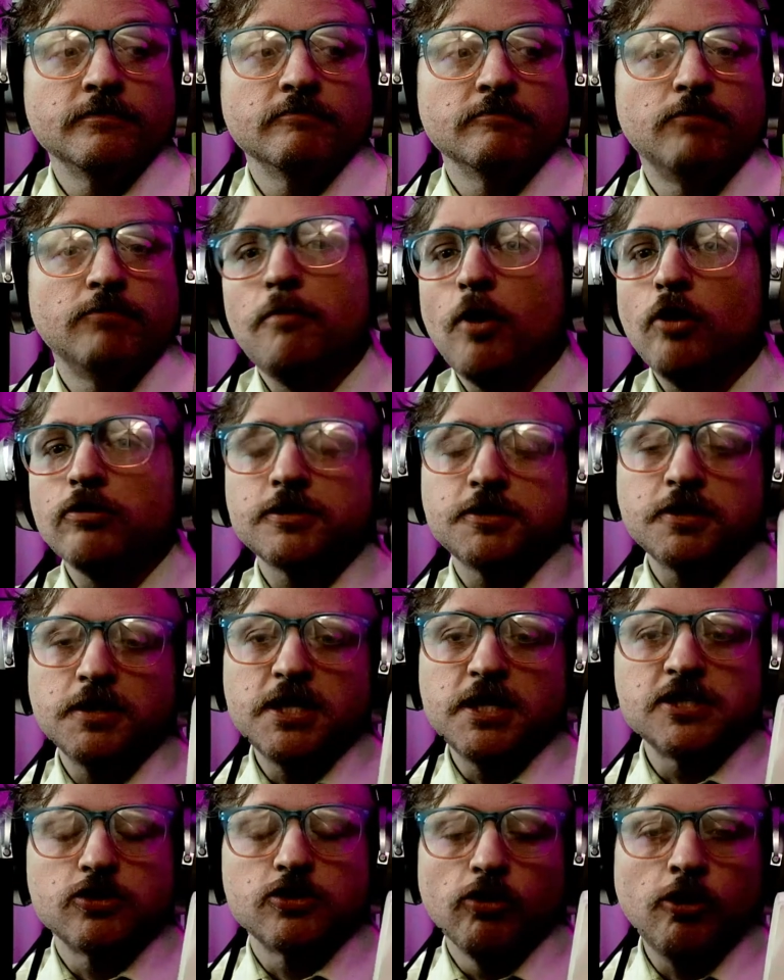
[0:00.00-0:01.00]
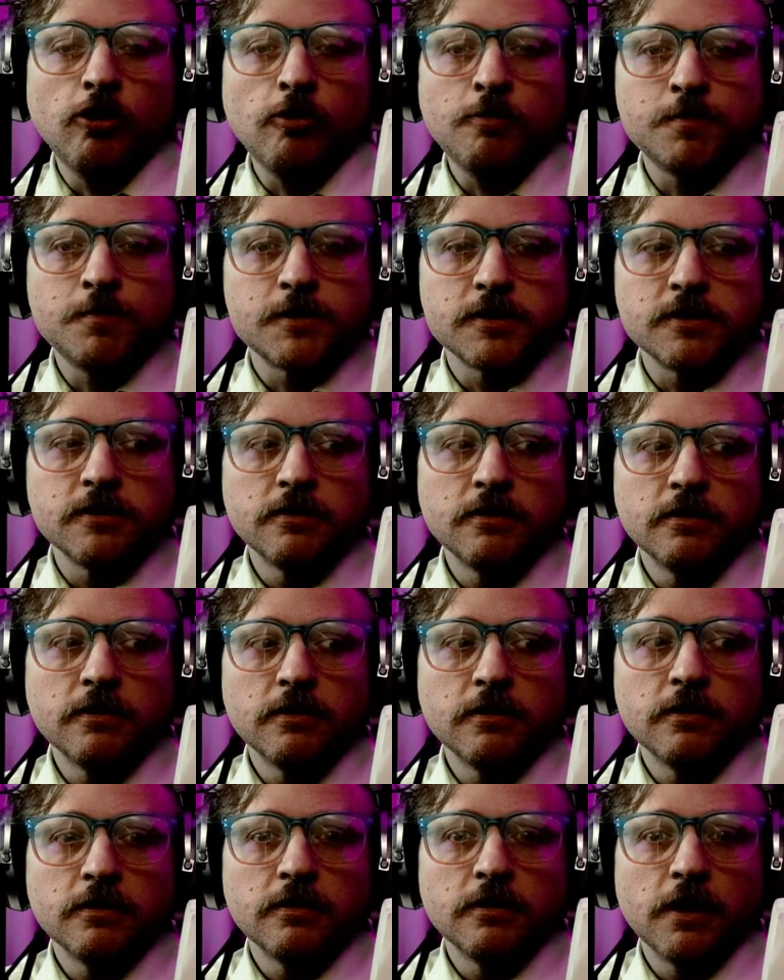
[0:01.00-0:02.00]
But most of these groups,
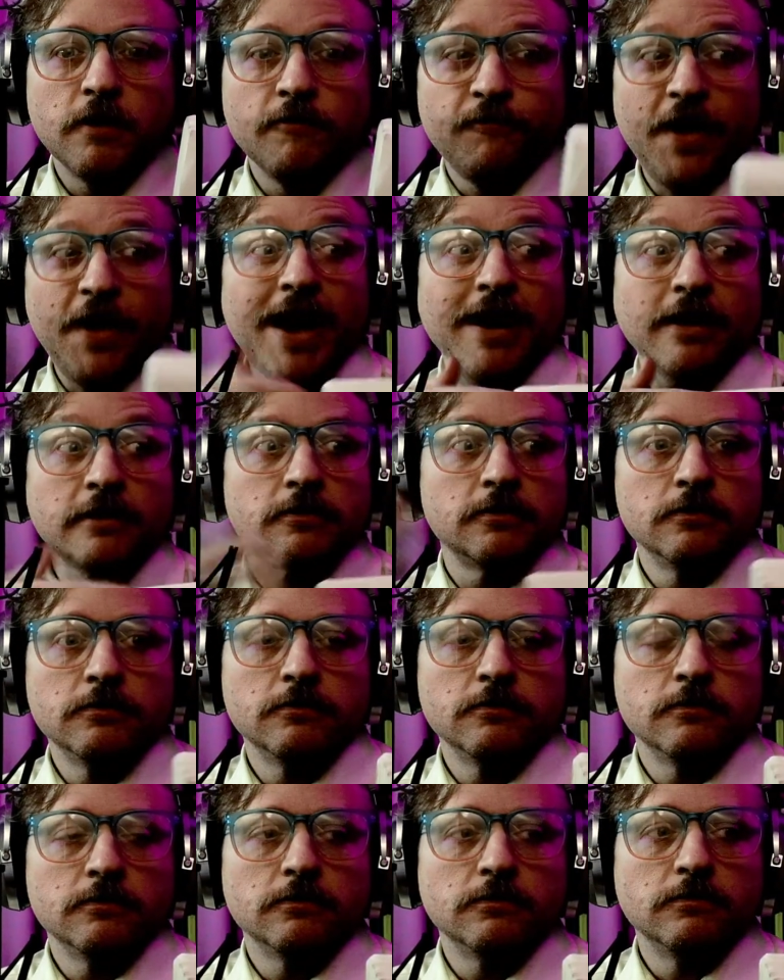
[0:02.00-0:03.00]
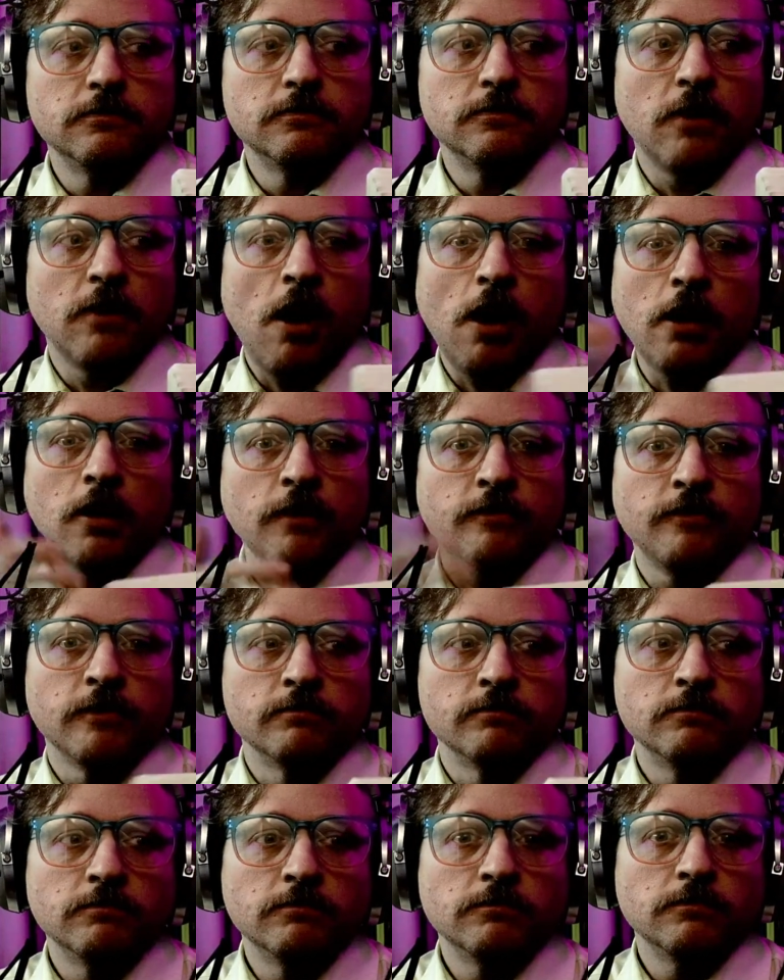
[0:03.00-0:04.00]
in fact, all of
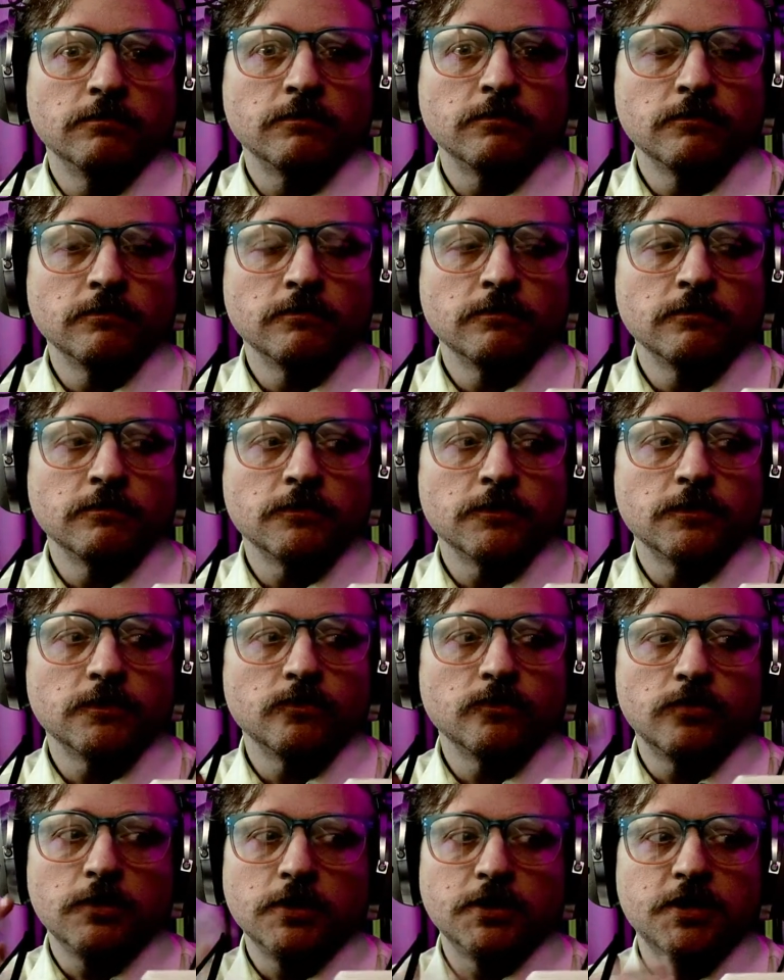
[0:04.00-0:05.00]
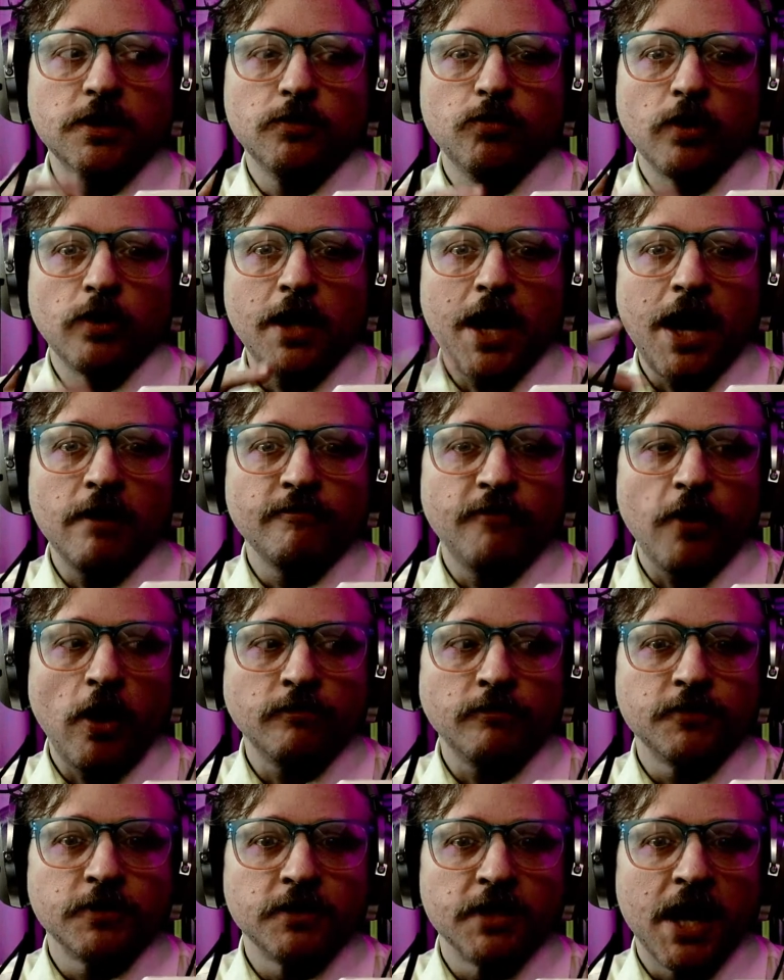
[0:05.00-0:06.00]
them, were not
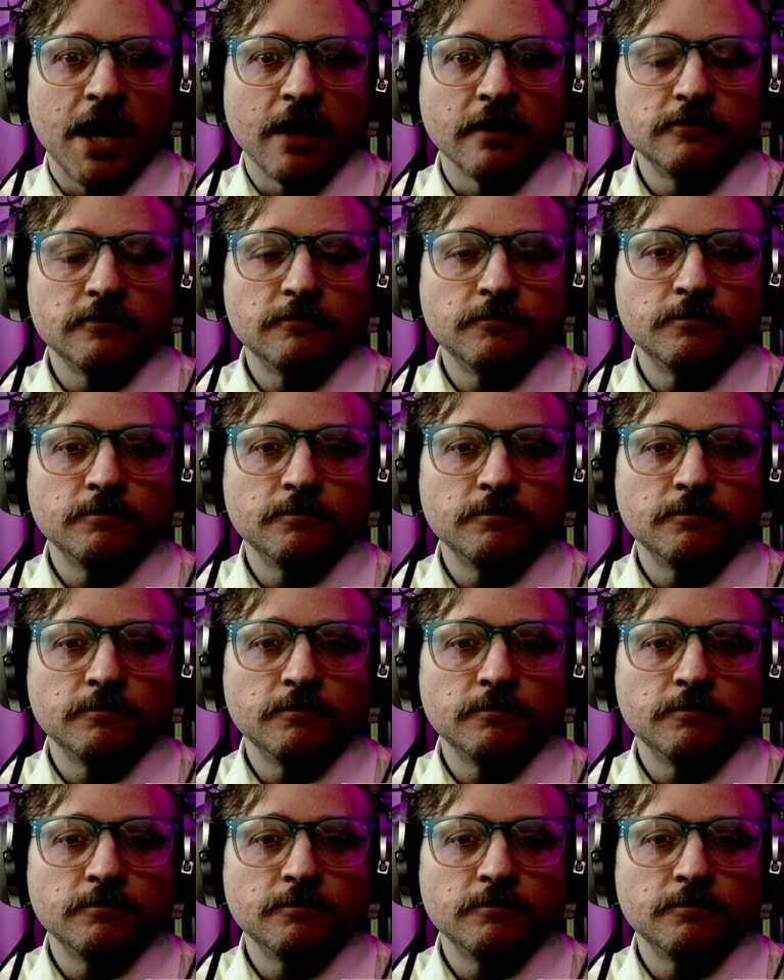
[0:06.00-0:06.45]
involved in that.